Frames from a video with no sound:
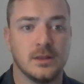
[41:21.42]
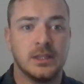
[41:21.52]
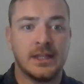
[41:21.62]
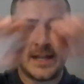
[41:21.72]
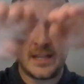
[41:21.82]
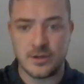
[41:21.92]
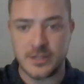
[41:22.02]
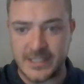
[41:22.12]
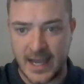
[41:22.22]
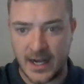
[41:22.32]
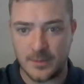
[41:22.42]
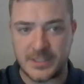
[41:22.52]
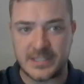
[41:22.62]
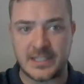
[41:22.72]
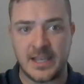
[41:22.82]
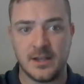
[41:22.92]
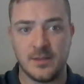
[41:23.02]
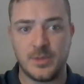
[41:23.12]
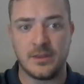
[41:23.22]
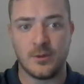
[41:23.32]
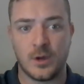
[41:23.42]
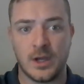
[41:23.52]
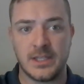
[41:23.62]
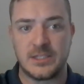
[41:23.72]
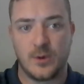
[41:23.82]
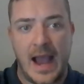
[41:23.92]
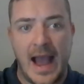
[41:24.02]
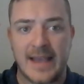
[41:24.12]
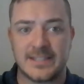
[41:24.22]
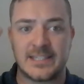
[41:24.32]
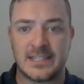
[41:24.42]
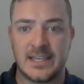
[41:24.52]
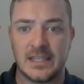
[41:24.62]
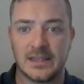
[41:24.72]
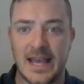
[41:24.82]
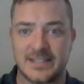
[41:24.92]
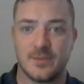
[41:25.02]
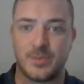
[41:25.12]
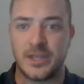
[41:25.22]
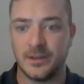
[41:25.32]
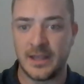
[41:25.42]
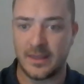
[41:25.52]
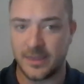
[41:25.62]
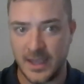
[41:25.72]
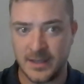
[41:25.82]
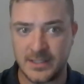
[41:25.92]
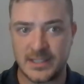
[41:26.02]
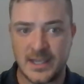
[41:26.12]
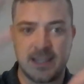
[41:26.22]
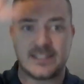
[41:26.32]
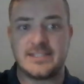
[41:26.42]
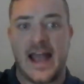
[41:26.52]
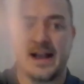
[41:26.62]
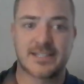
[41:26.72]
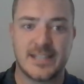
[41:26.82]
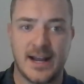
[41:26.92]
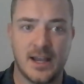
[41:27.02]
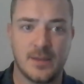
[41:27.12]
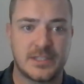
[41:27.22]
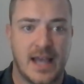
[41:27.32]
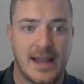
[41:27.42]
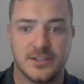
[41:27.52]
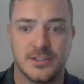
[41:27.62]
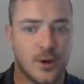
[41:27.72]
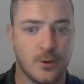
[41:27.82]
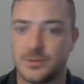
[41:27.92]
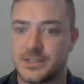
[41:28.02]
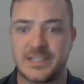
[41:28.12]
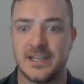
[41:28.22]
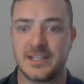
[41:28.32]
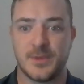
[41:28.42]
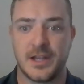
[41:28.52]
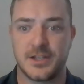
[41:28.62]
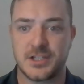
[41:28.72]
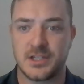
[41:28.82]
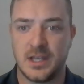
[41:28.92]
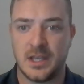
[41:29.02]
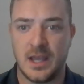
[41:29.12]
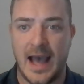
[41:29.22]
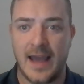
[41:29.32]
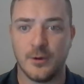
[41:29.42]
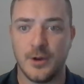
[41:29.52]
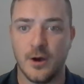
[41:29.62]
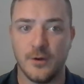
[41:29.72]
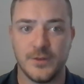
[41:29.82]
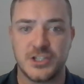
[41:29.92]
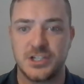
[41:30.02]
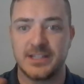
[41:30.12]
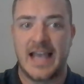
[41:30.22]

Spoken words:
linear setups tend to be the ones where I see less appealing things. Stack setups, I don't see as much. I don't know if it's